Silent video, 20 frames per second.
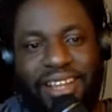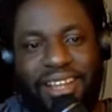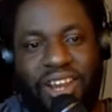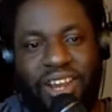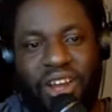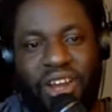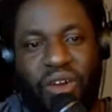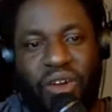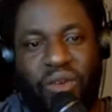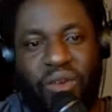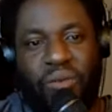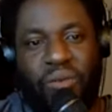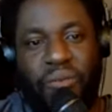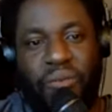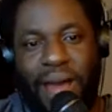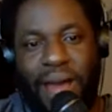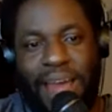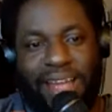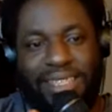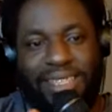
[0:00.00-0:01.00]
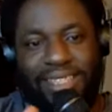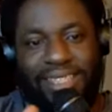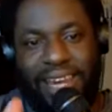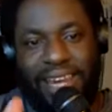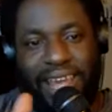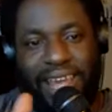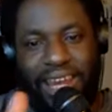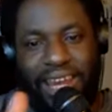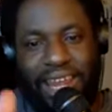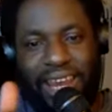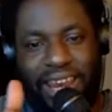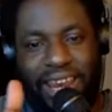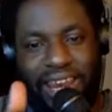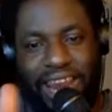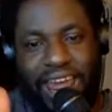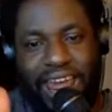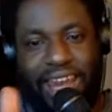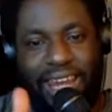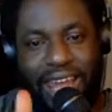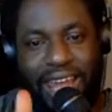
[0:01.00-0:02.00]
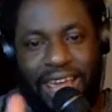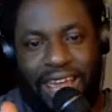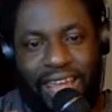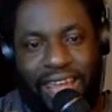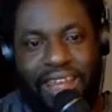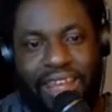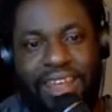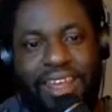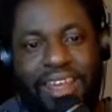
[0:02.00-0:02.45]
you know, mindset and, and in that lane.